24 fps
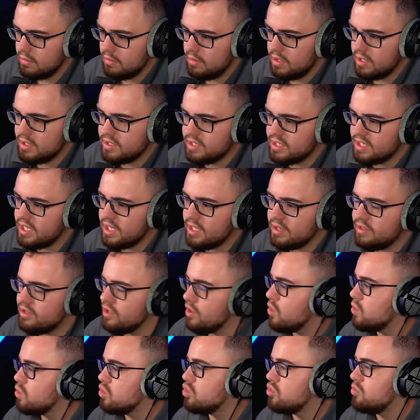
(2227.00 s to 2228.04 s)
Let's get
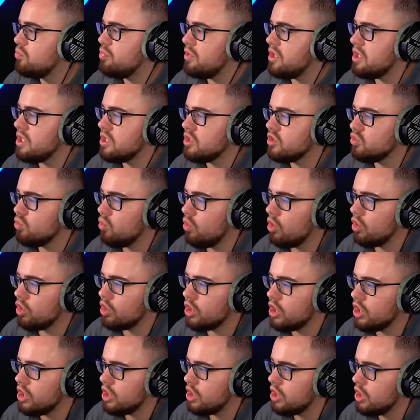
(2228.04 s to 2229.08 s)
know, those bees
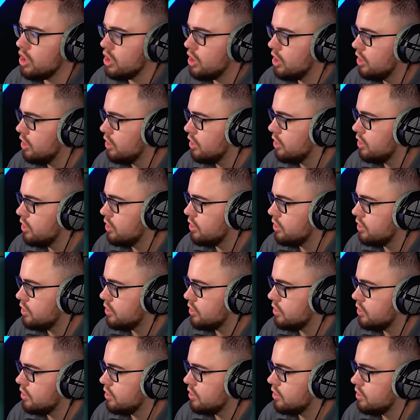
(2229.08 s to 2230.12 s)
working. It'll be years
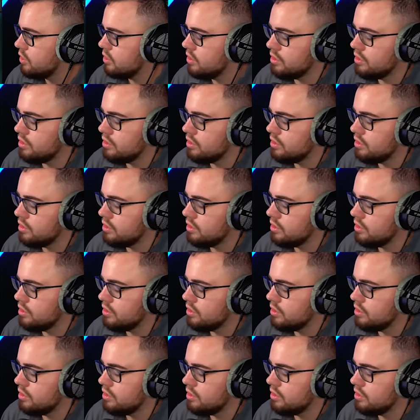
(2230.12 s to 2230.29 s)
before we